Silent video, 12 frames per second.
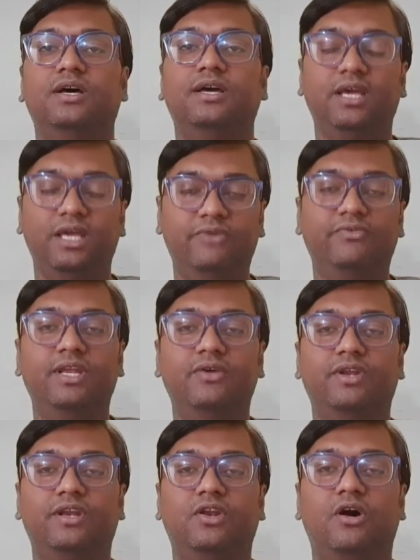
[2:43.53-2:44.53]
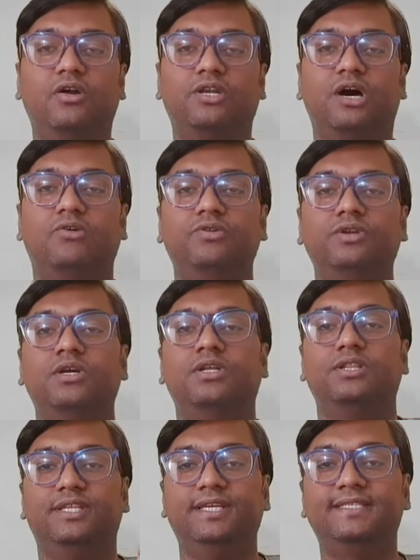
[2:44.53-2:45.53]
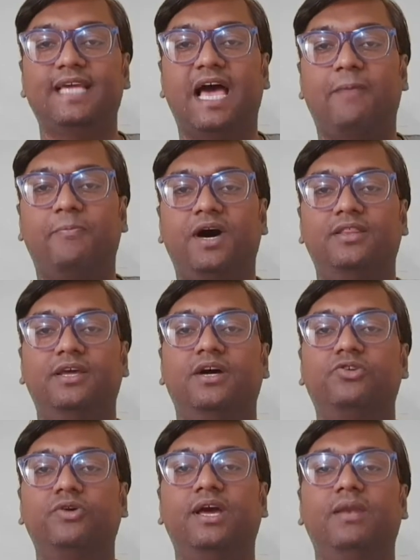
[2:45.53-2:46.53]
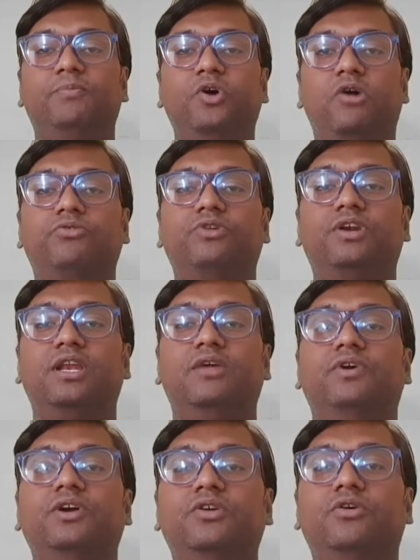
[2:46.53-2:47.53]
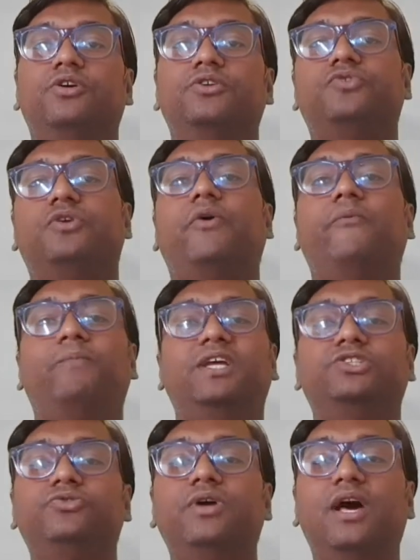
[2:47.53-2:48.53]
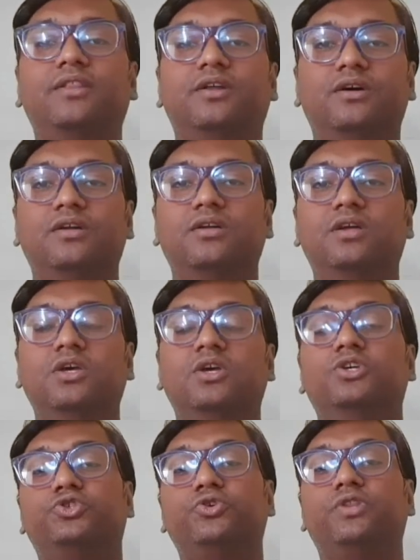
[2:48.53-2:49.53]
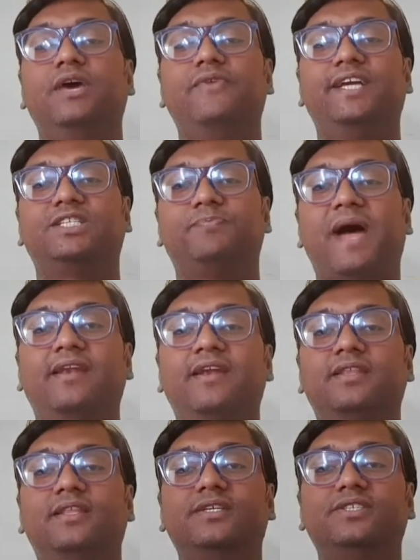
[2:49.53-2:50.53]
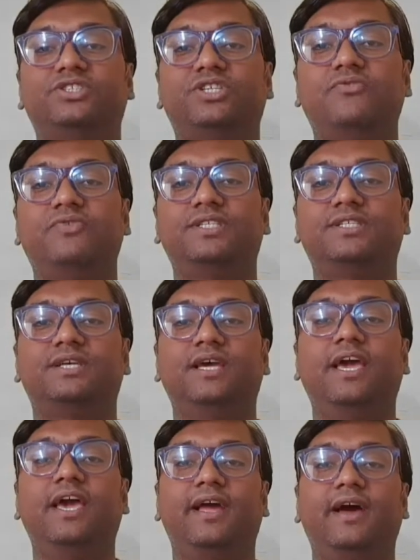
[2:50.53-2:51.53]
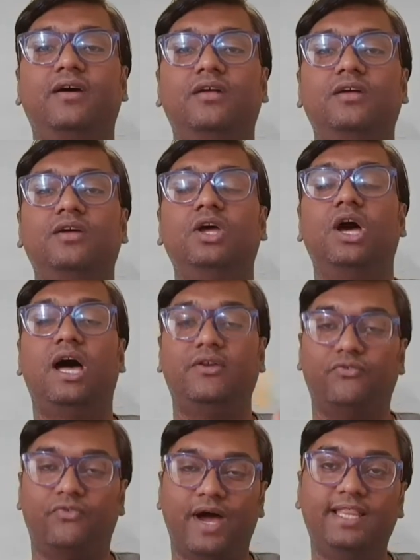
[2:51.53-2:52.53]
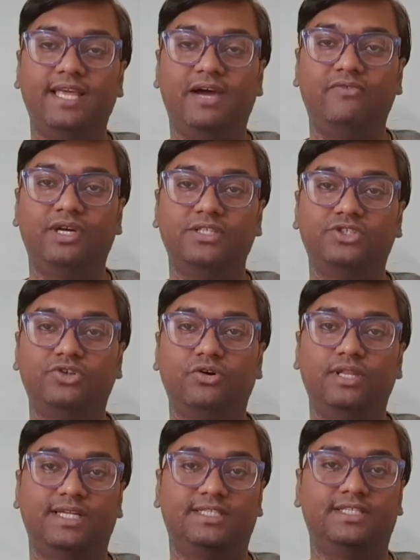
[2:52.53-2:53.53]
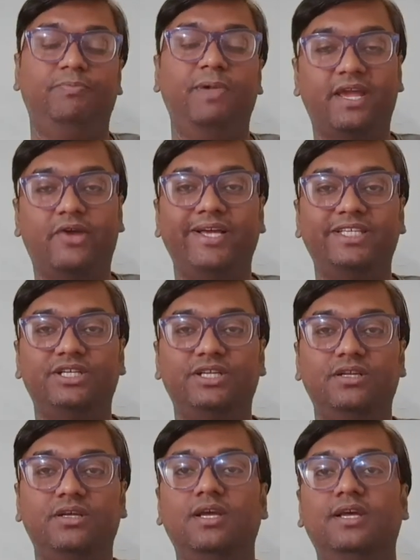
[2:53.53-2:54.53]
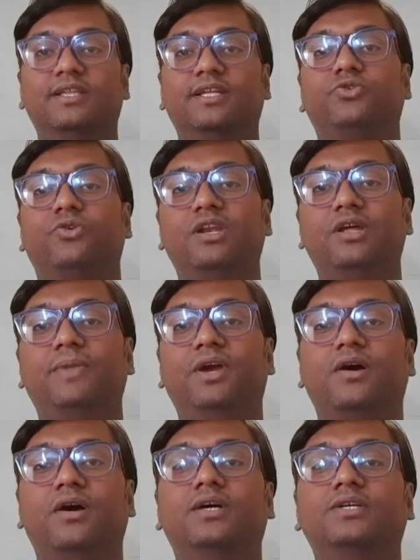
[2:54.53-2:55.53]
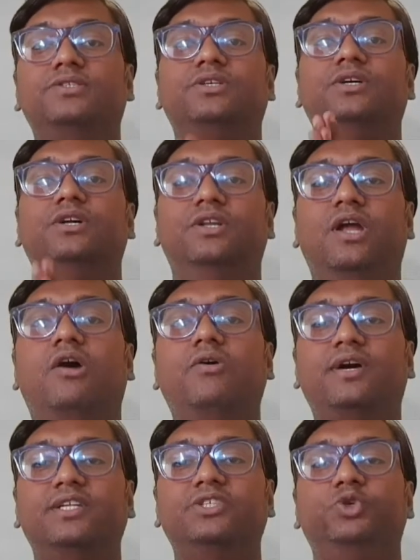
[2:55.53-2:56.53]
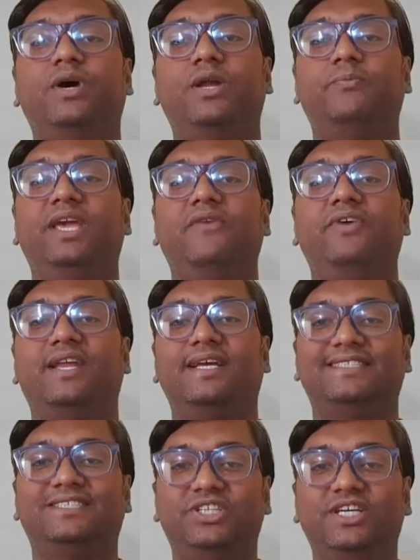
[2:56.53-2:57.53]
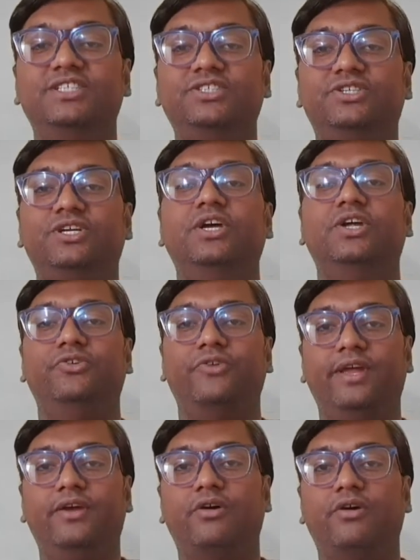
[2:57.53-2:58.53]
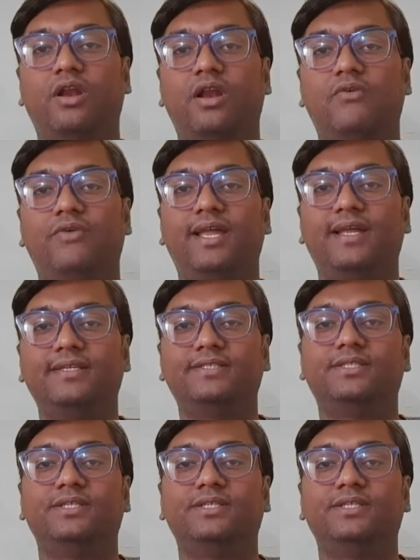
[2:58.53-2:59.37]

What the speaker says: even if in lockdown, these apps are there to help you out to deliver your goods from one place to another. So they have expanded their service area. And why they have done so? That's a big question. That's only because now consumer behavior has changed during coronavirus.